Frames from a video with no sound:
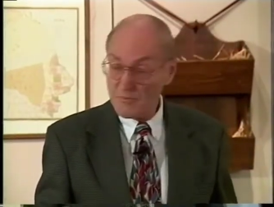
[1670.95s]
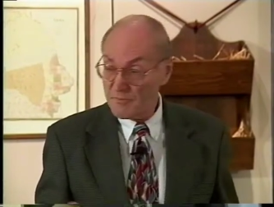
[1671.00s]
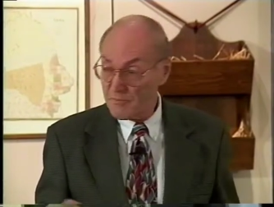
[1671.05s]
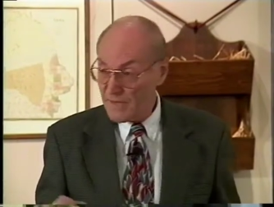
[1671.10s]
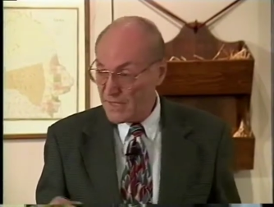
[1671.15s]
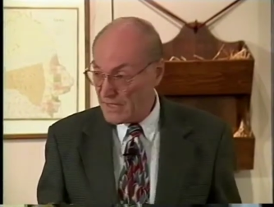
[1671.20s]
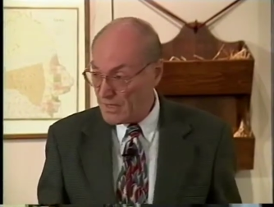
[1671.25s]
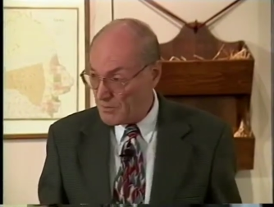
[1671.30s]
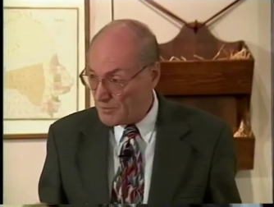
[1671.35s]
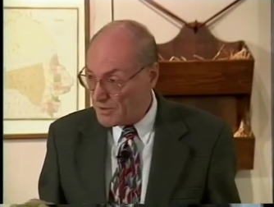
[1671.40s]

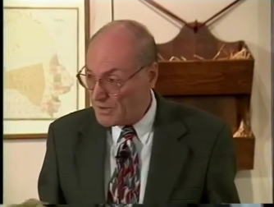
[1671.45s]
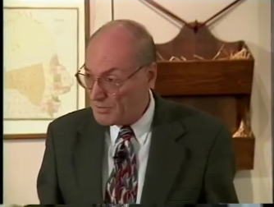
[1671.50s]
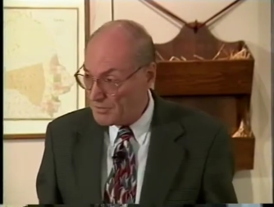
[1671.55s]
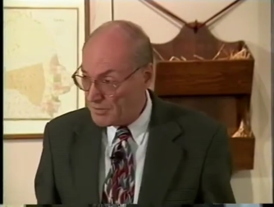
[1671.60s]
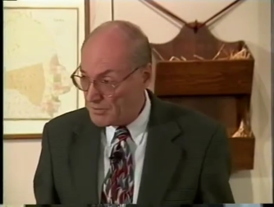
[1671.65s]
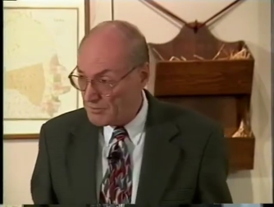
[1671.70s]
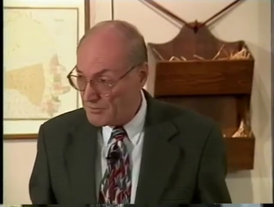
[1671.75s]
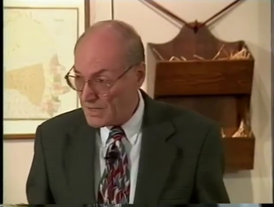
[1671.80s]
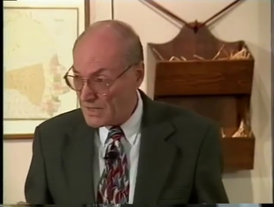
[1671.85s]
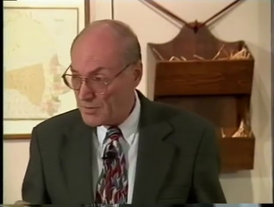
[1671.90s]
Many
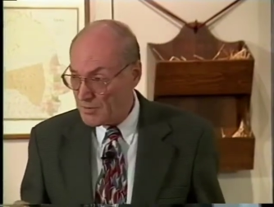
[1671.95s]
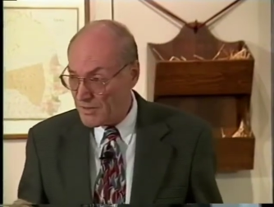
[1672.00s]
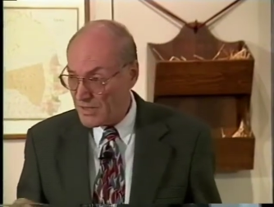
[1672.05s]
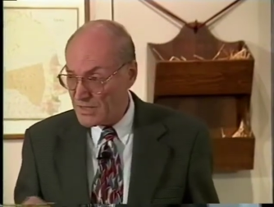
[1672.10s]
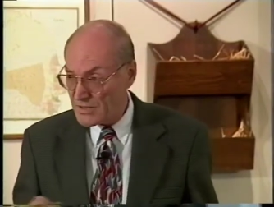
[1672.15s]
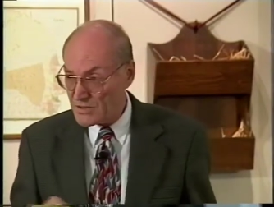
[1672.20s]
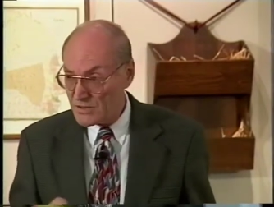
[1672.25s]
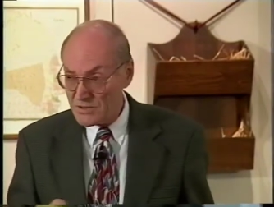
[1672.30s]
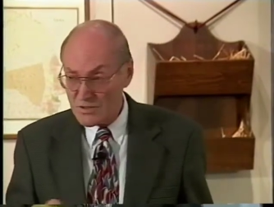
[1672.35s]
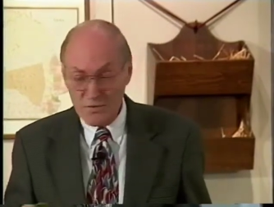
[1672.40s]
people, many
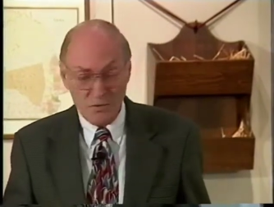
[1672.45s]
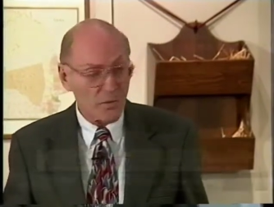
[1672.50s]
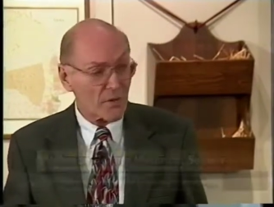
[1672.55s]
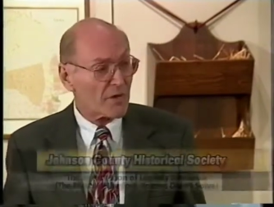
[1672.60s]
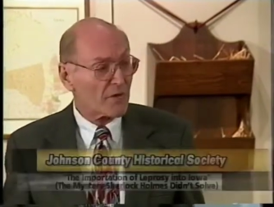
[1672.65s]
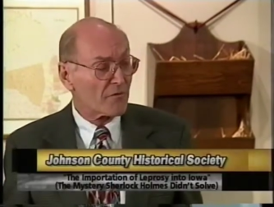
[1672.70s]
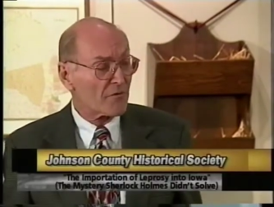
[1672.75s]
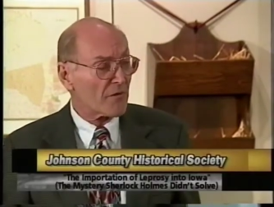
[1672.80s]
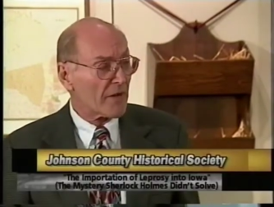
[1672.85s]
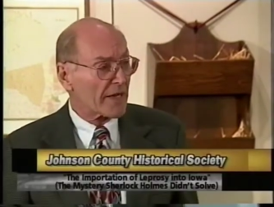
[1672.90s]
patients who were
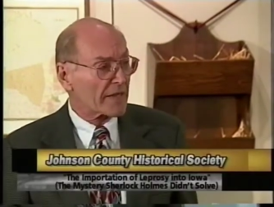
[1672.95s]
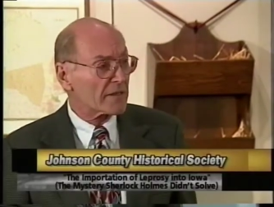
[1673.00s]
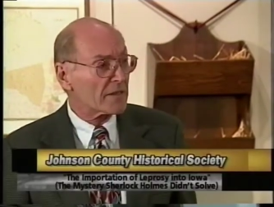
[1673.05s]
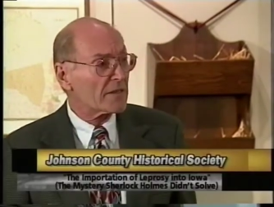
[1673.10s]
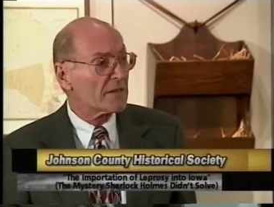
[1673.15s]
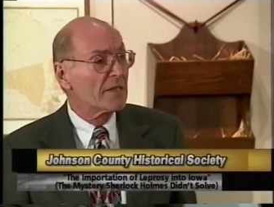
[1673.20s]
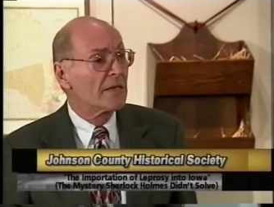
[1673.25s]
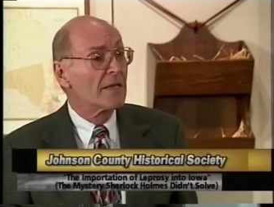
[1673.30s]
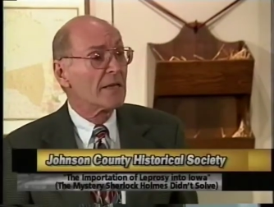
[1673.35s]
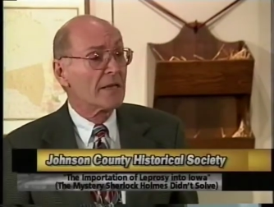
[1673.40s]

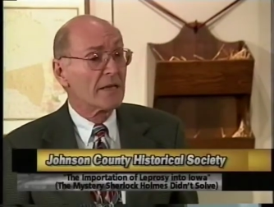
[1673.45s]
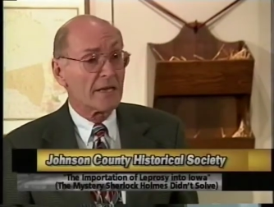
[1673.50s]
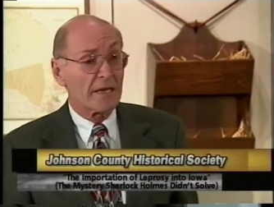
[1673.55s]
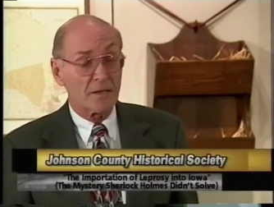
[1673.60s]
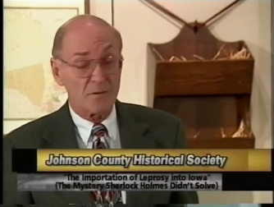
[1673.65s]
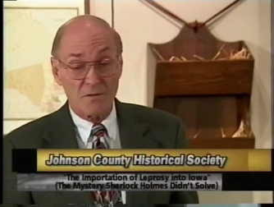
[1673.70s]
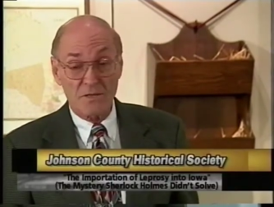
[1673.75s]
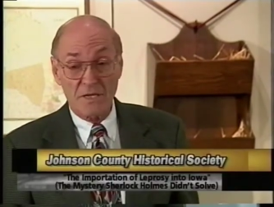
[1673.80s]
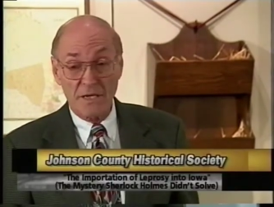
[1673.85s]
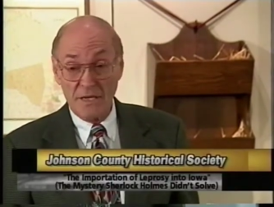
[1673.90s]
infected, and
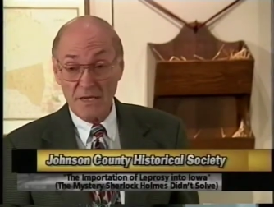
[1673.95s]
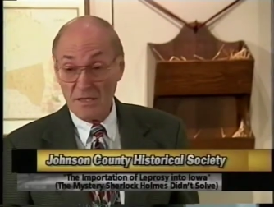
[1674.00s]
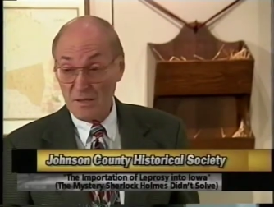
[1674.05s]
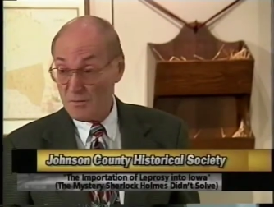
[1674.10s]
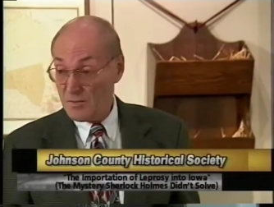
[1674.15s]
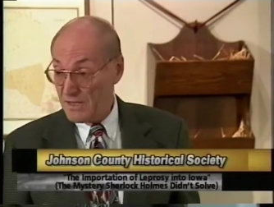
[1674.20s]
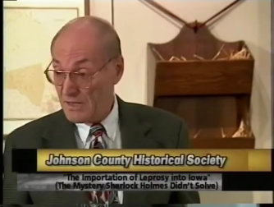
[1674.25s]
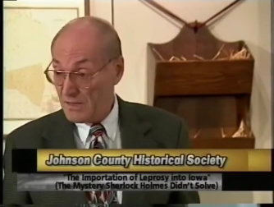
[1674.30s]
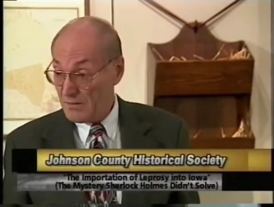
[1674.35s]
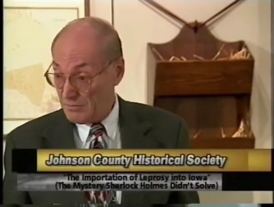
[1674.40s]
it was getting to
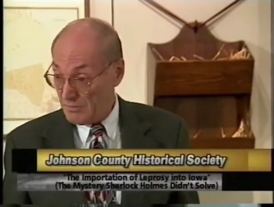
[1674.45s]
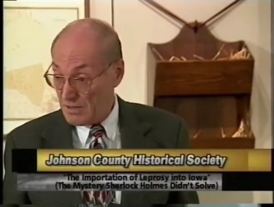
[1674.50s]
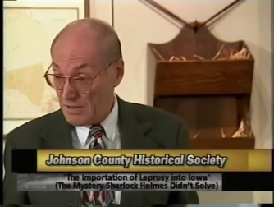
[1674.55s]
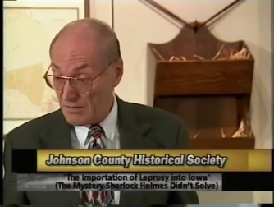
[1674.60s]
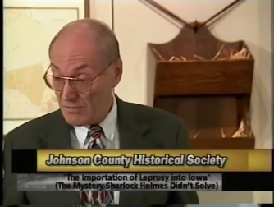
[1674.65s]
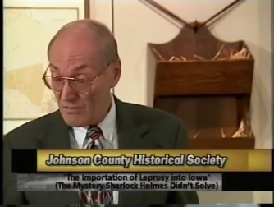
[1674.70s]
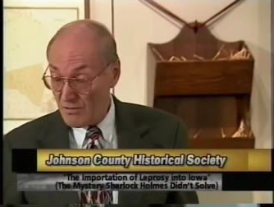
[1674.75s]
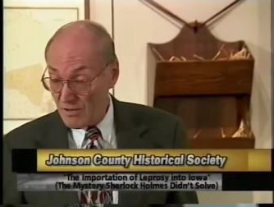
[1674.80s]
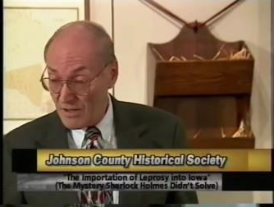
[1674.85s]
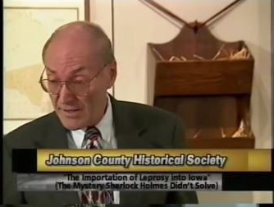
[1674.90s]
be a, a
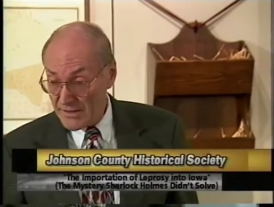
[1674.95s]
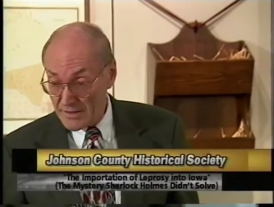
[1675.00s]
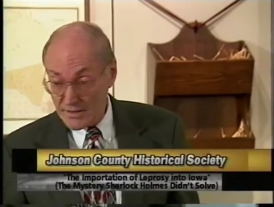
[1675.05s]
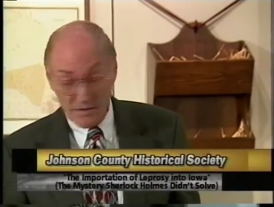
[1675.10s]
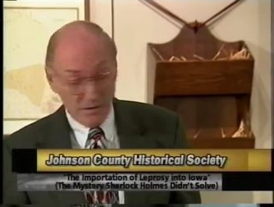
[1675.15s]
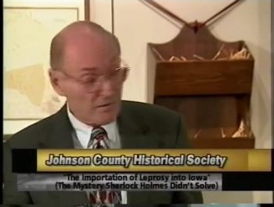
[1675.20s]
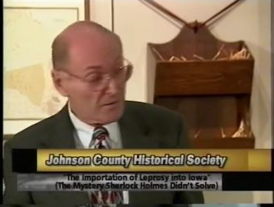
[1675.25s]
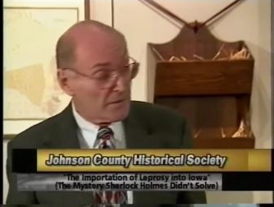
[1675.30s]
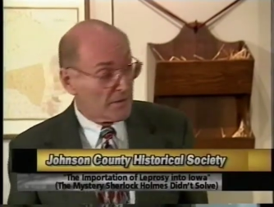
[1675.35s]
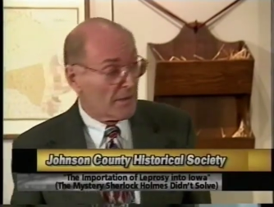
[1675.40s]
quite
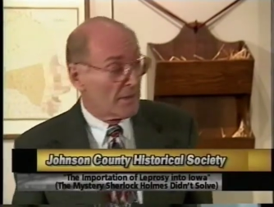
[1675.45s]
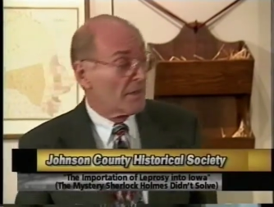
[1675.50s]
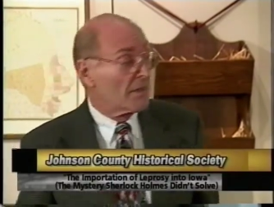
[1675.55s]
a,